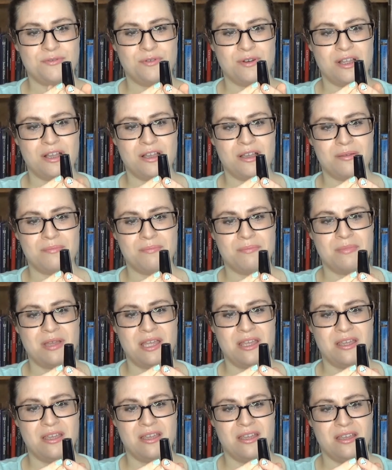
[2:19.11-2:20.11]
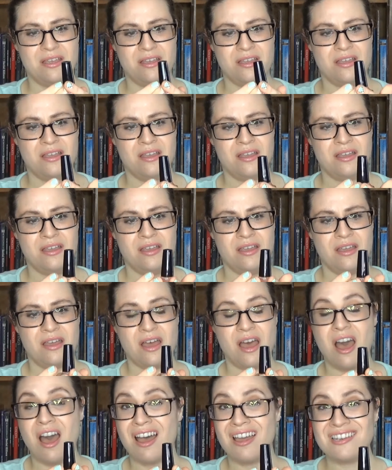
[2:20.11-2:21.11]
from
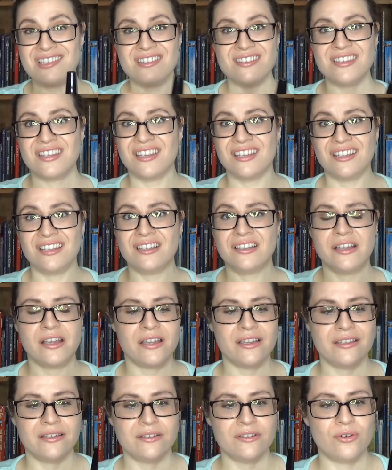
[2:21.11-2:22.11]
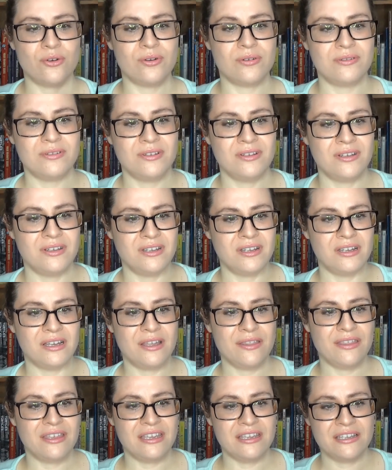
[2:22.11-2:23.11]
UNT,
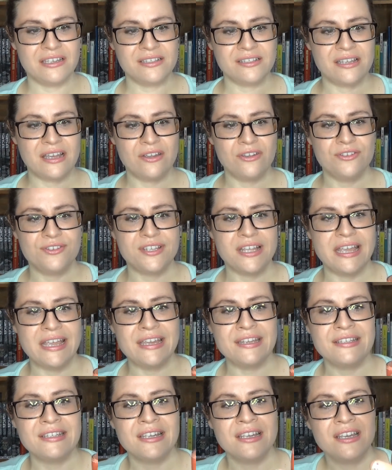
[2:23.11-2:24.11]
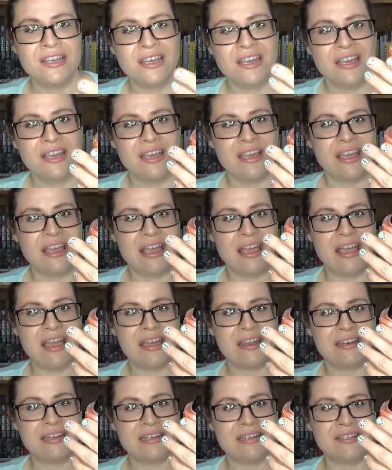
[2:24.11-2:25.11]
I think is how you say it,
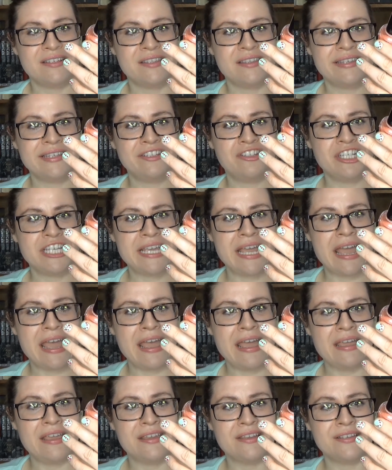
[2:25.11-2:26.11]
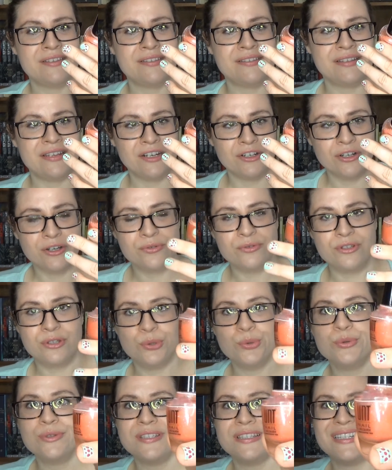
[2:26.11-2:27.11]
and it is the
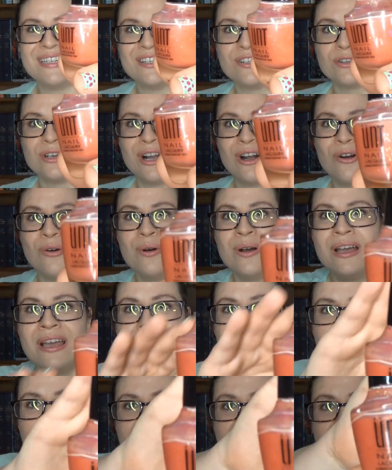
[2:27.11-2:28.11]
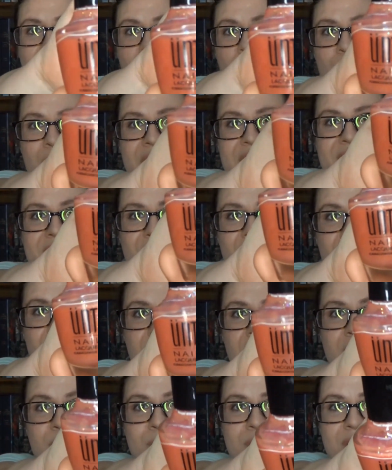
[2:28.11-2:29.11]
GA020, and when I
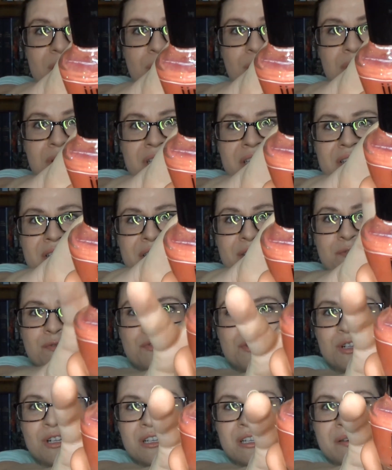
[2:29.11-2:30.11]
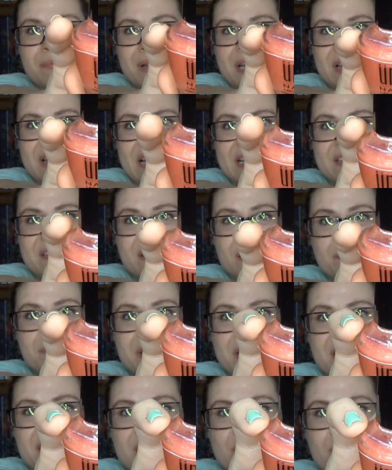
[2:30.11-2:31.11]
started it was completely full. At my last
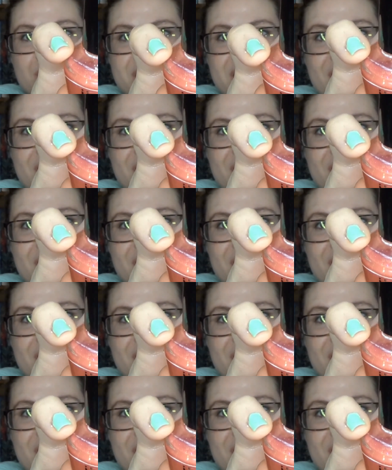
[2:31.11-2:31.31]
update I was